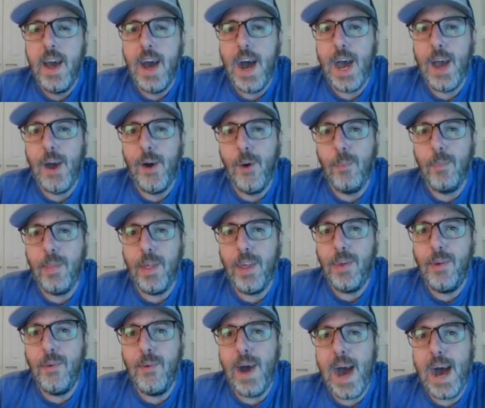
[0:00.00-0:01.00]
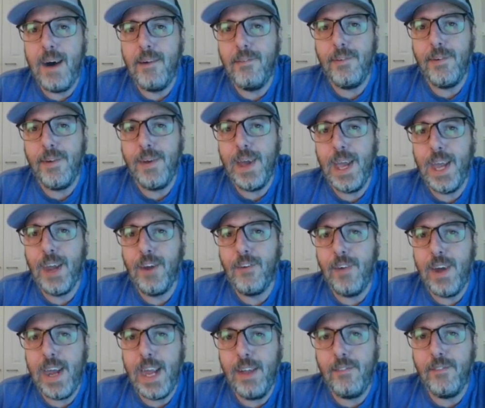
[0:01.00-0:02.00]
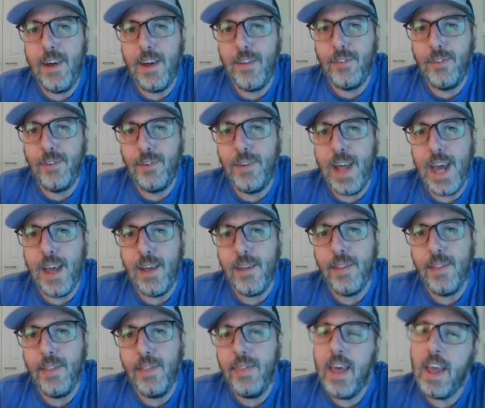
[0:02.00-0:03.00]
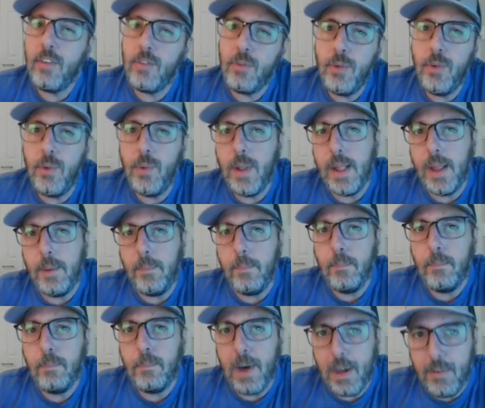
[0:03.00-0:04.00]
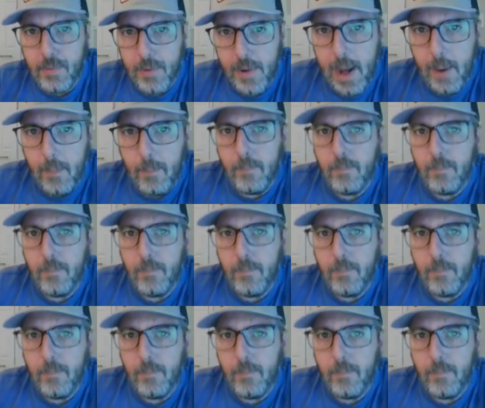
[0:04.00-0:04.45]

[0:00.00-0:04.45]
I hope that you have a great rest of your day. Thanks for tuning in. Bye for now.